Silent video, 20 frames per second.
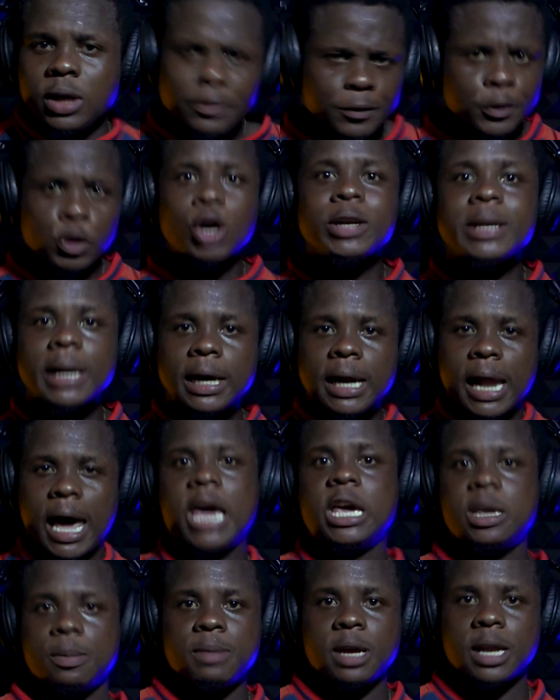If you know they
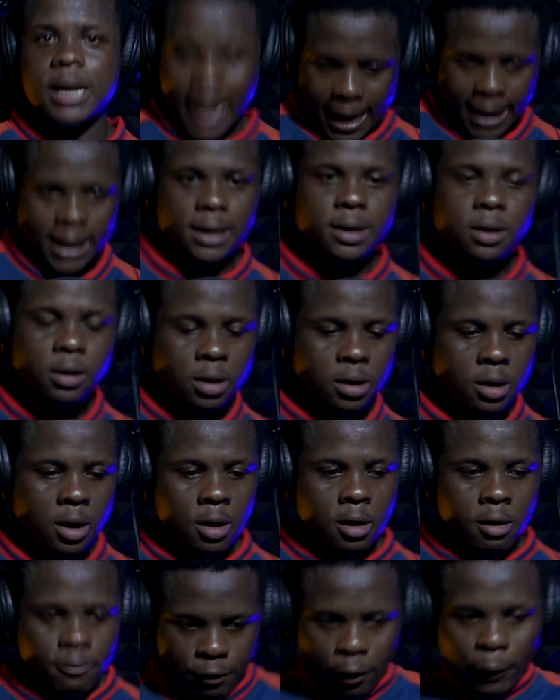like me, like,
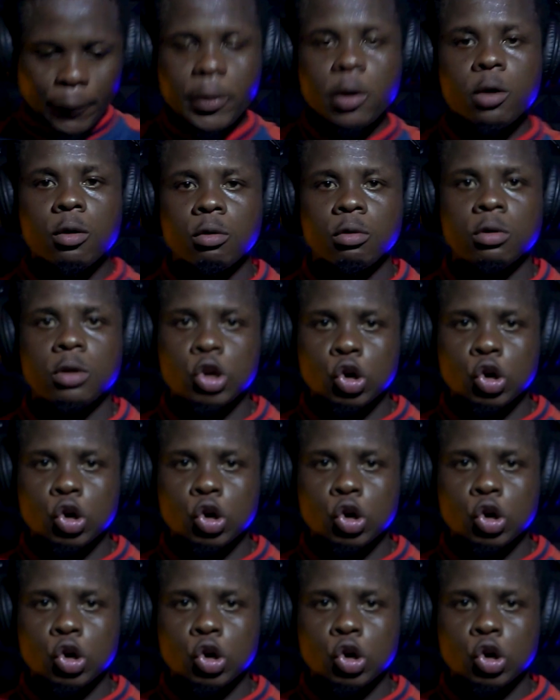for real,